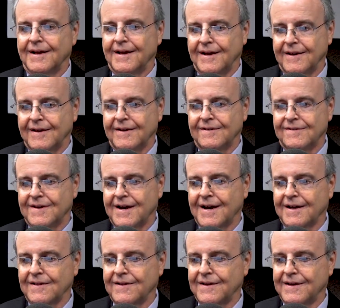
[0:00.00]

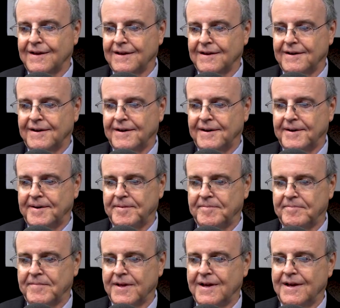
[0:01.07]
Exactly.
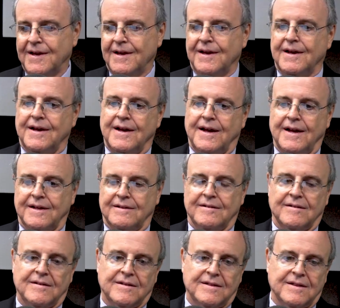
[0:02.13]
And
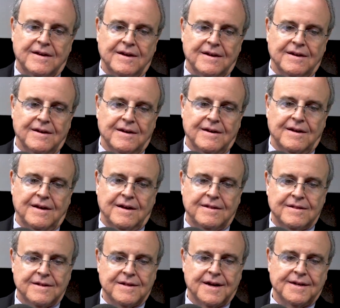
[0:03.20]
in
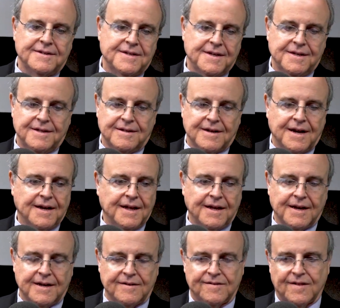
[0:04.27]
the 1990
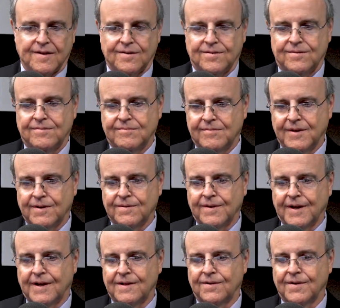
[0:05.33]
case, the old
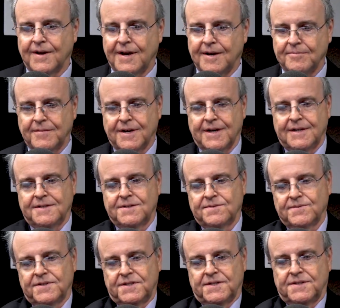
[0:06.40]
yellow cab case,
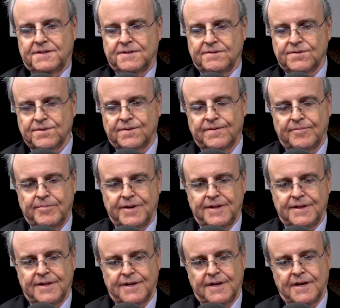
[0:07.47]
which has sort of
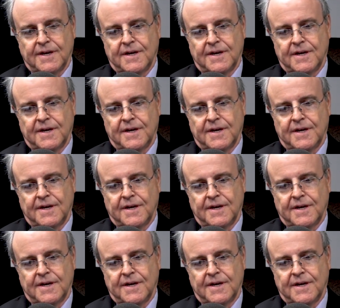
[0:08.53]
been the